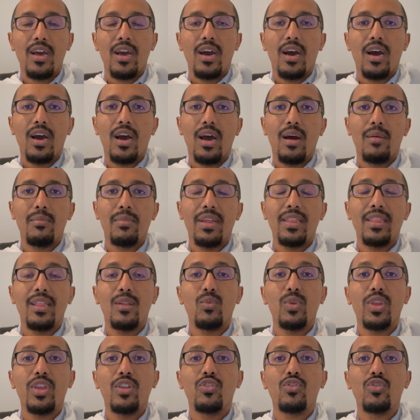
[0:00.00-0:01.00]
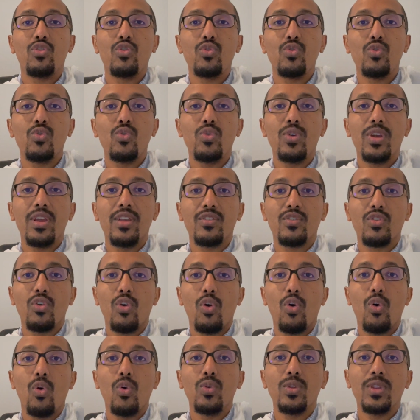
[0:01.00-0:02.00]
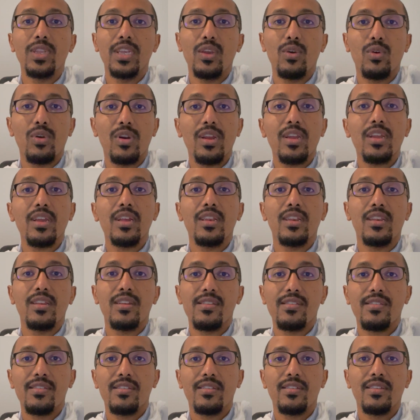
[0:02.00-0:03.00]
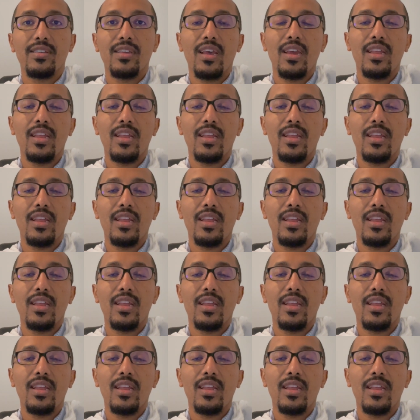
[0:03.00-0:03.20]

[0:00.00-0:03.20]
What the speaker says: And then week two is holy, or kadist.